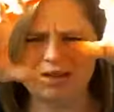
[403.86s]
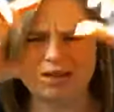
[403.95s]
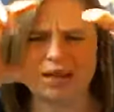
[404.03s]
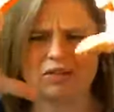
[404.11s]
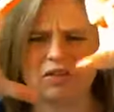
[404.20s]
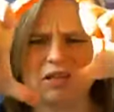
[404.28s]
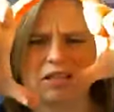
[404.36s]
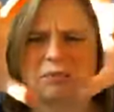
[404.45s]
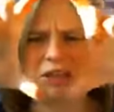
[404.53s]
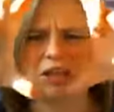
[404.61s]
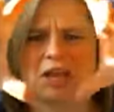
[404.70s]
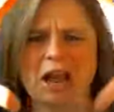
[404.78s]
like this
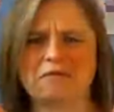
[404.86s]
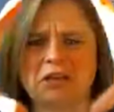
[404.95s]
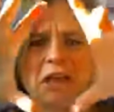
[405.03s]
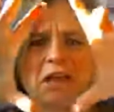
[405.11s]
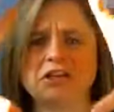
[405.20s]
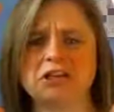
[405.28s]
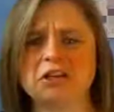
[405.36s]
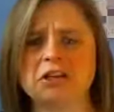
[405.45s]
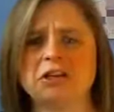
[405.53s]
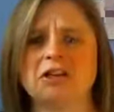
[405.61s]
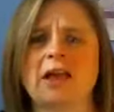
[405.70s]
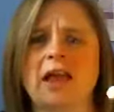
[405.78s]
much navigation
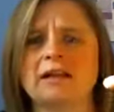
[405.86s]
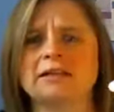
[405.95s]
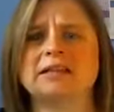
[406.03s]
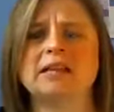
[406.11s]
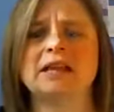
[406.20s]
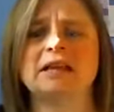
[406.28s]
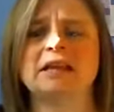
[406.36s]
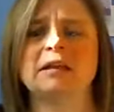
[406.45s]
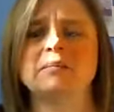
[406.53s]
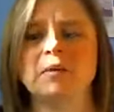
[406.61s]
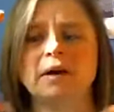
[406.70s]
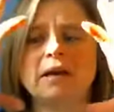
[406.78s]
and you can't see
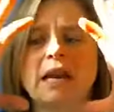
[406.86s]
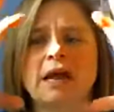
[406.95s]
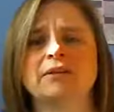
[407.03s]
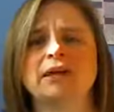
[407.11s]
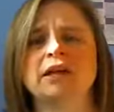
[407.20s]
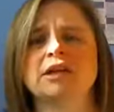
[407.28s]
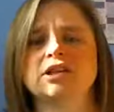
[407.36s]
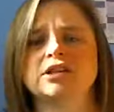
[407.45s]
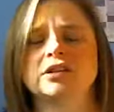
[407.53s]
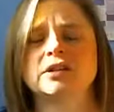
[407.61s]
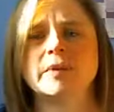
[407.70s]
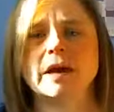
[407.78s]
anything but navigation
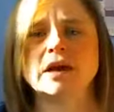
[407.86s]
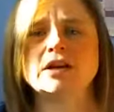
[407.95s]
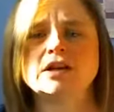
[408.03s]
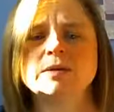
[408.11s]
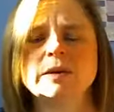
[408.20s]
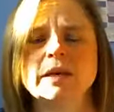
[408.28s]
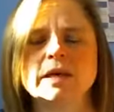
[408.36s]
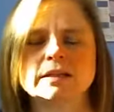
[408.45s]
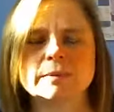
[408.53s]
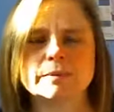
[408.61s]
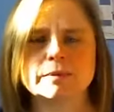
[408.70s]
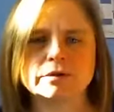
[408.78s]
on the page, it's because
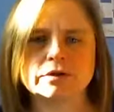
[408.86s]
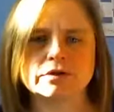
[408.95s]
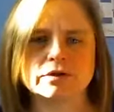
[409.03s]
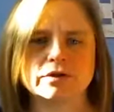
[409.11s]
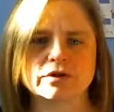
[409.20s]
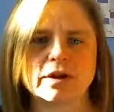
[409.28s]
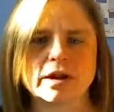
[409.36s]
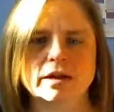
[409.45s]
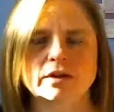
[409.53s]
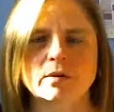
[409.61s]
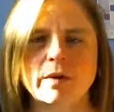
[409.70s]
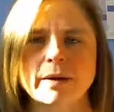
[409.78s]
the person who
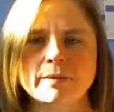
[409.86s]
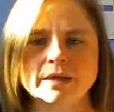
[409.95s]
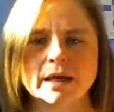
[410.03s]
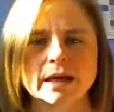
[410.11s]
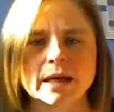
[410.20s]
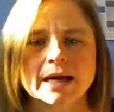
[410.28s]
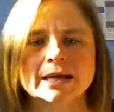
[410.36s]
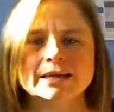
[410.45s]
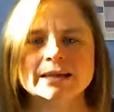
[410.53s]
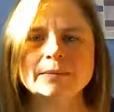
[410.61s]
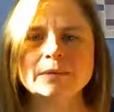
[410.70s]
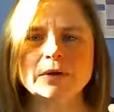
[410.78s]
created the website
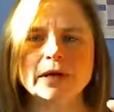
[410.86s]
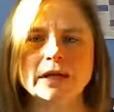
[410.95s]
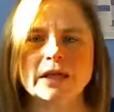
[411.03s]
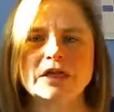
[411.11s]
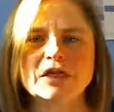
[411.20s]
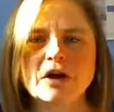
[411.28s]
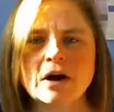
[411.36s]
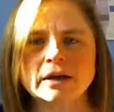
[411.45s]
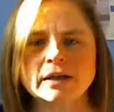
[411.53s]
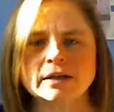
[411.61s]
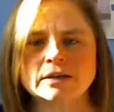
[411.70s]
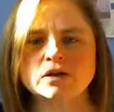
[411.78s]
didn't put any
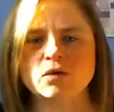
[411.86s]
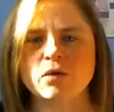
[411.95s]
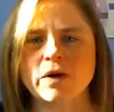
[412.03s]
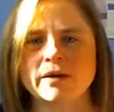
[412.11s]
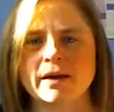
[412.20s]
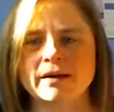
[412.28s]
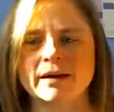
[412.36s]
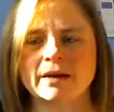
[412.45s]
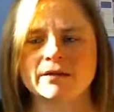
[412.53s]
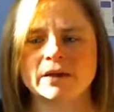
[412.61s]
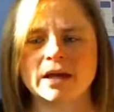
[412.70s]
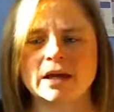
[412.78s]
thought into where that
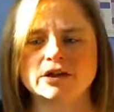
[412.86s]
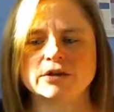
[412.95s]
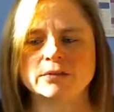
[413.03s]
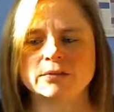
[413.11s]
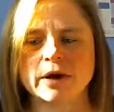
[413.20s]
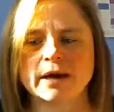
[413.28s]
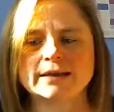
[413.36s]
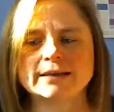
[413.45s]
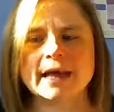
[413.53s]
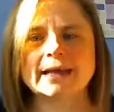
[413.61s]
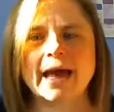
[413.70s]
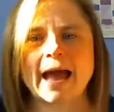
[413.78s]
navigation breaks
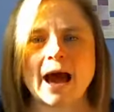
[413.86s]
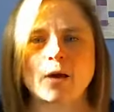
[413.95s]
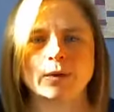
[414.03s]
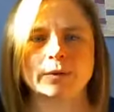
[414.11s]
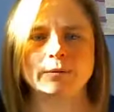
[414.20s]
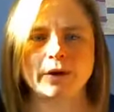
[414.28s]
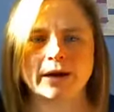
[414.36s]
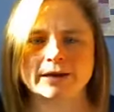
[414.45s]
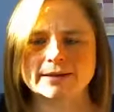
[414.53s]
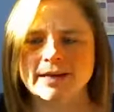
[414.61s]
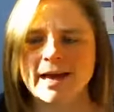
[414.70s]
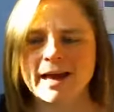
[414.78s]
and how it
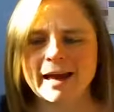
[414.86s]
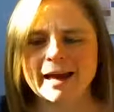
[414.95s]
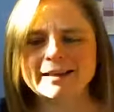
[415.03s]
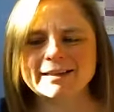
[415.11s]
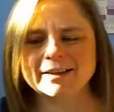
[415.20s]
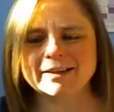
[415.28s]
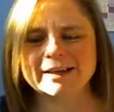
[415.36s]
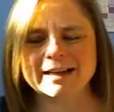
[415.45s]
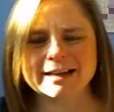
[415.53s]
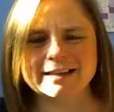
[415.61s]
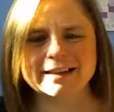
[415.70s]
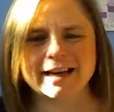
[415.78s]
breaks. Hey Terry,
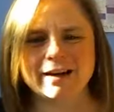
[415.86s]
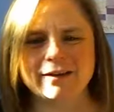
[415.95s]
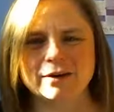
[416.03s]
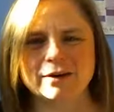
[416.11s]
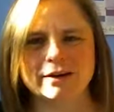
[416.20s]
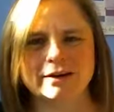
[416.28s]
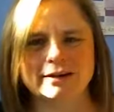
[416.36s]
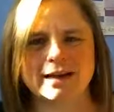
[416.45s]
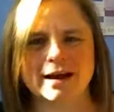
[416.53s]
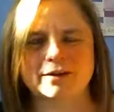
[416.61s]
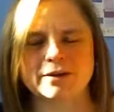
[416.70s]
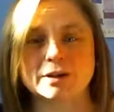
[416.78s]
nice to have you here
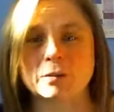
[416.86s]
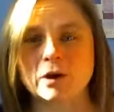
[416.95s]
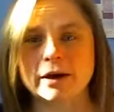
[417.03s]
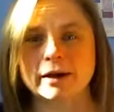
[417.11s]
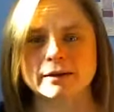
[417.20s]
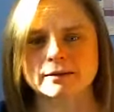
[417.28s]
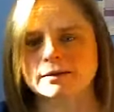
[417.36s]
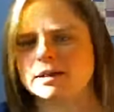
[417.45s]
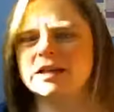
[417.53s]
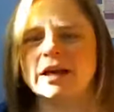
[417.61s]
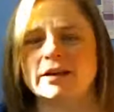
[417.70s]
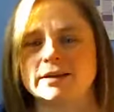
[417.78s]
this morning.
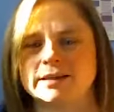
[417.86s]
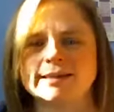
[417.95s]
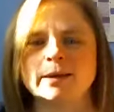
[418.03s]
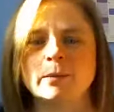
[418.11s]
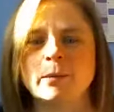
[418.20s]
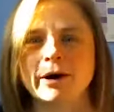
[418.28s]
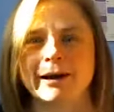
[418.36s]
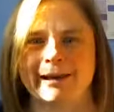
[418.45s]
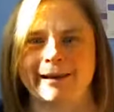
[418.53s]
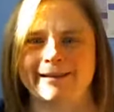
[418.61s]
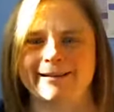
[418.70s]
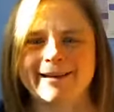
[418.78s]
It's still
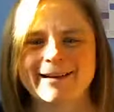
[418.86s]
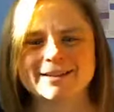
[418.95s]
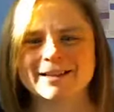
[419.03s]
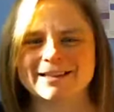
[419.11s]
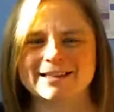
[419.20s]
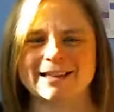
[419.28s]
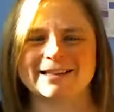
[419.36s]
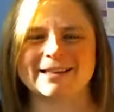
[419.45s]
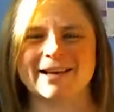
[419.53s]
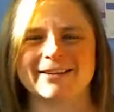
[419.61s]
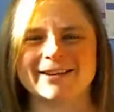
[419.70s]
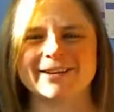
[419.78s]
morning. I was going to say this
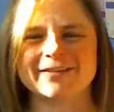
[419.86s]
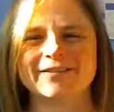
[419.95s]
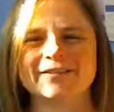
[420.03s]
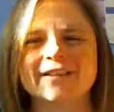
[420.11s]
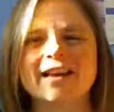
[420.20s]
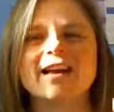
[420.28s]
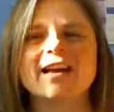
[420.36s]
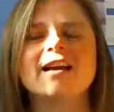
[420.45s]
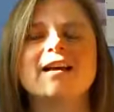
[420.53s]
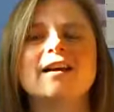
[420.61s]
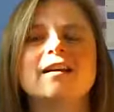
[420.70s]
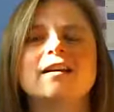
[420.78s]
afternoon.
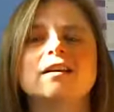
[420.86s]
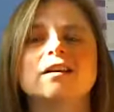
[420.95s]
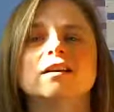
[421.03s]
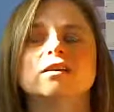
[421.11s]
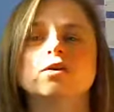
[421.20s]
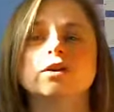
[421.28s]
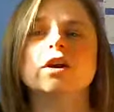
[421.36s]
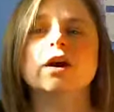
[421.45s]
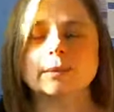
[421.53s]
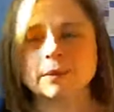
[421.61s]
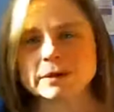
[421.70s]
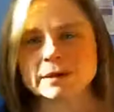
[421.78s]
So you got
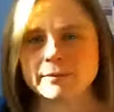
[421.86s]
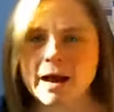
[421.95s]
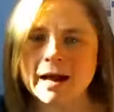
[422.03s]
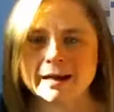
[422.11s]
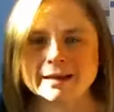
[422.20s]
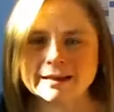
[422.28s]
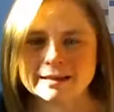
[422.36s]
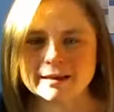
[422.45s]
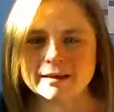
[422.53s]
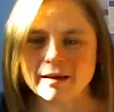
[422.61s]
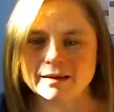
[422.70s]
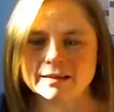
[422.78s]
to put some ideas and
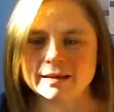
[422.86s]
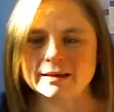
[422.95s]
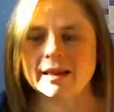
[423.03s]
thoughts into